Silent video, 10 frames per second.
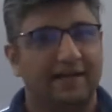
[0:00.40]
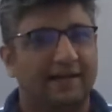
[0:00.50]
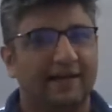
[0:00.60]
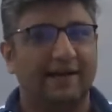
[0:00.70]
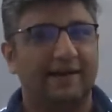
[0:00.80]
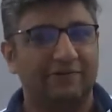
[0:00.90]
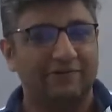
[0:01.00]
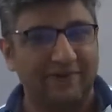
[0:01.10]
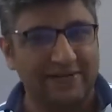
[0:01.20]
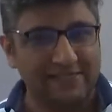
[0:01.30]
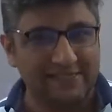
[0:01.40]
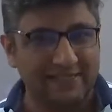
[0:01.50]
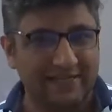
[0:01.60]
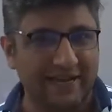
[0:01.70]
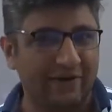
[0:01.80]
Friends,
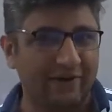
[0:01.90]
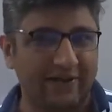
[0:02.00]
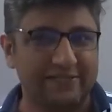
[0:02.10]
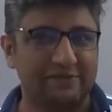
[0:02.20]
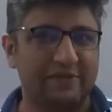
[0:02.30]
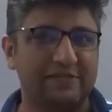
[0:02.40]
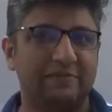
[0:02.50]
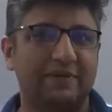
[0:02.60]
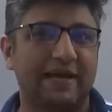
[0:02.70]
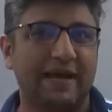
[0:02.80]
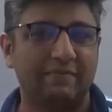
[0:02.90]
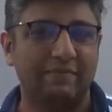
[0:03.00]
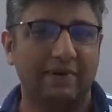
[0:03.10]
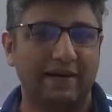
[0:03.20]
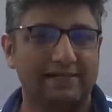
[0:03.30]
now let's spend some
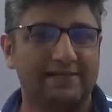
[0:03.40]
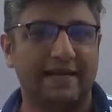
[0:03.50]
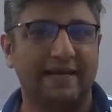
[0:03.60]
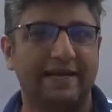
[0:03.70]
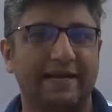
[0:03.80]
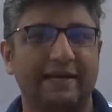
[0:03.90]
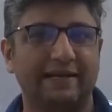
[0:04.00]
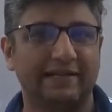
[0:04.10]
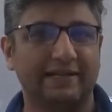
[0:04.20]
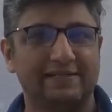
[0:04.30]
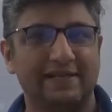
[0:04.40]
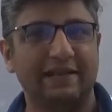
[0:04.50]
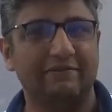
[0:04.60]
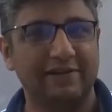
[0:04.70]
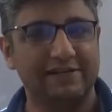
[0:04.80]
time understanding these
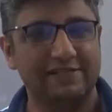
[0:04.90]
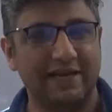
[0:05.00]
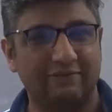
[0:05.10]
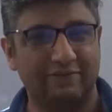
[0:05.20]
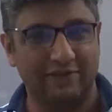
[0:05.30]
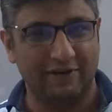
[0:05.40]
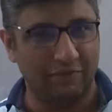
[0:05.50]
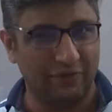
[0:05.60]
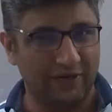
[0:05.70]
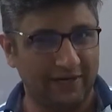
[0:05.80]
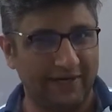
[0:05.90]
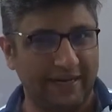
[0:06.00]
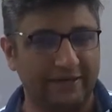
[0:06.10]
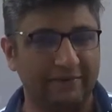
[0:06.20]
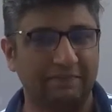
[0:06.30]
events after the reporting
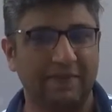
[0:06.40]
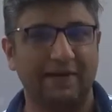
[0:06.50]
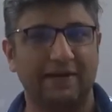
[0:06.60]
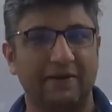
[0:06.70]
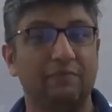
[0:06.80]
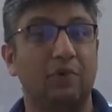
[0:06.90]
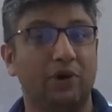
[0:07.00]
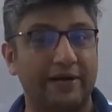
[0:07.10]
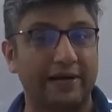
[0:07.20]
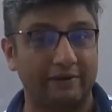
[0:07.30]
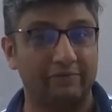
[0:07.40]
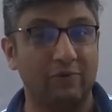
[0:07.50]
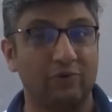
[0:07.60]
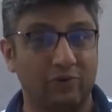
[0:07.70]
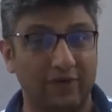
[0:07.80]
date. Importantly, we
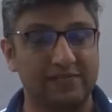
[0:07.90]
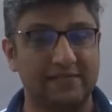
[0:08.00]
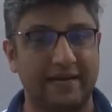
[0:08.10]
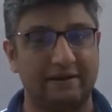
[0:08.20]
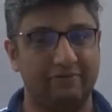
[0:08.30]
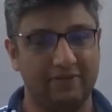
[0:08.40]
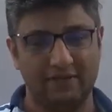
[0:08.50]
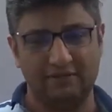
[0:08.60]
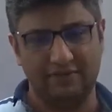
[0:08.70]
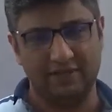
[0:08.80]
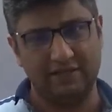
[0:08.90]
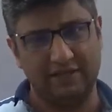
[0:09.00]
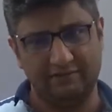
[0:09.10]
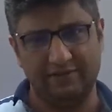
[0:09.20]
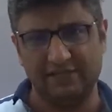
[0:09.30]
want to understand whether the
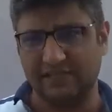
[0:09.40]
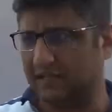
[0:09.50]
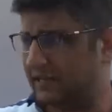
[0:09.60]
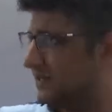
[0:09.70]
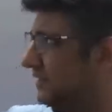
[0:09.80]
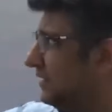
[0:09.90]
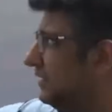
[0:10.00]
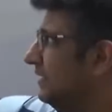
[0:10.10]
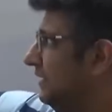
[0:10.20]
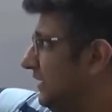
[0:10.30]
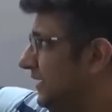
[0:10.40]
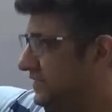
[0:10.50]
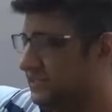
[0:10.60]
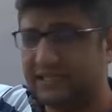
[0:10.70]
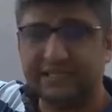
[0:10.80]
events are
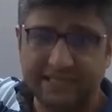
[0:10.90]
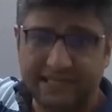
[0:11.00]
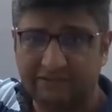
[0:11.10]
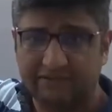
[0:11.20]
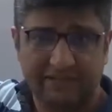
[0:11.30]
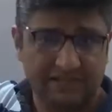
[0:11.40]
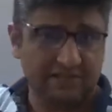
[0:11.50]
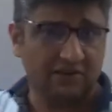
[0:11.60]
adjusting events